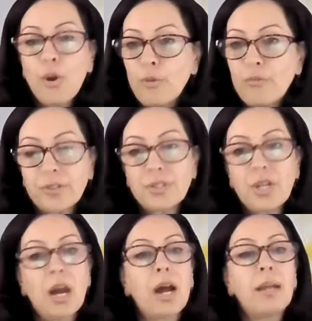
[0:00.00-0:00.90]

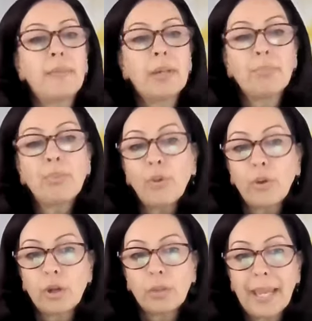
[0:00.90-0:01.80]
overtime,
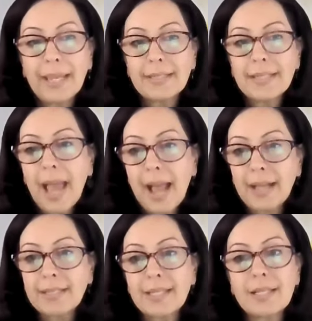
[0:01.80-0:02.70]
employer paid
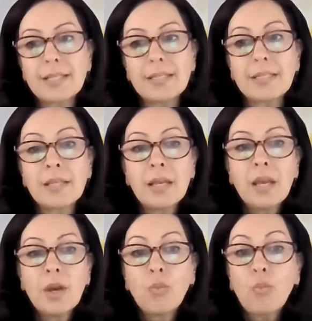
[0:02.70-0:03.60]
taxes,
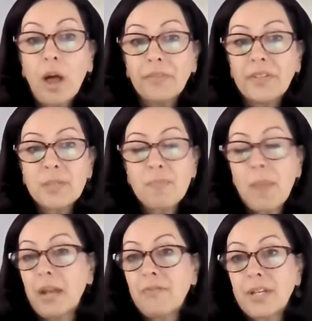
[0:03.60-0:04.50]
wellness
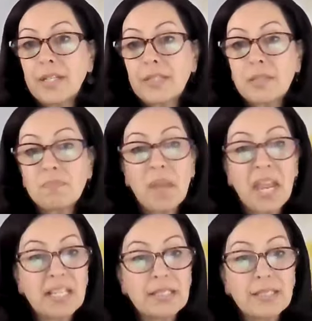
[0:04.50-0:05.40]
benefits,
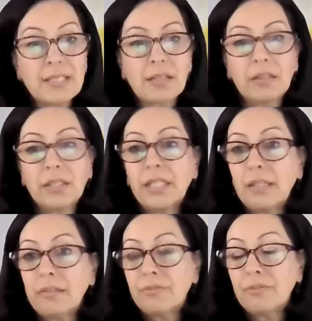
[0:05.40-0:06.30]
paid sick
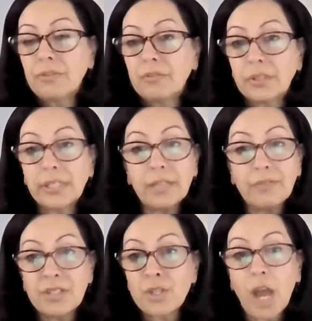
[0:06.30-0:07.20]
leave,
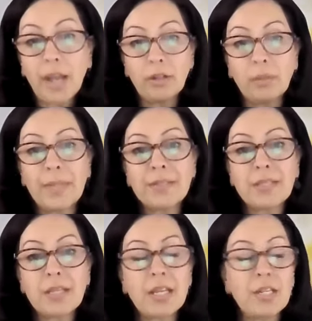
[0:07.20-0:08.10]
leave
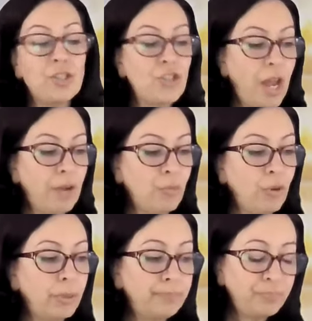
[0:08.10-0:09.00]
entitlements in
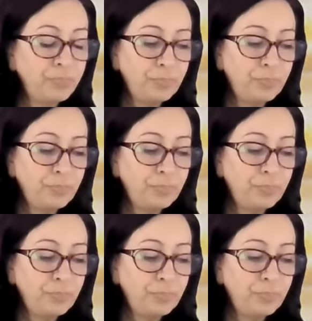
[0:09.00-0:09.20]
general.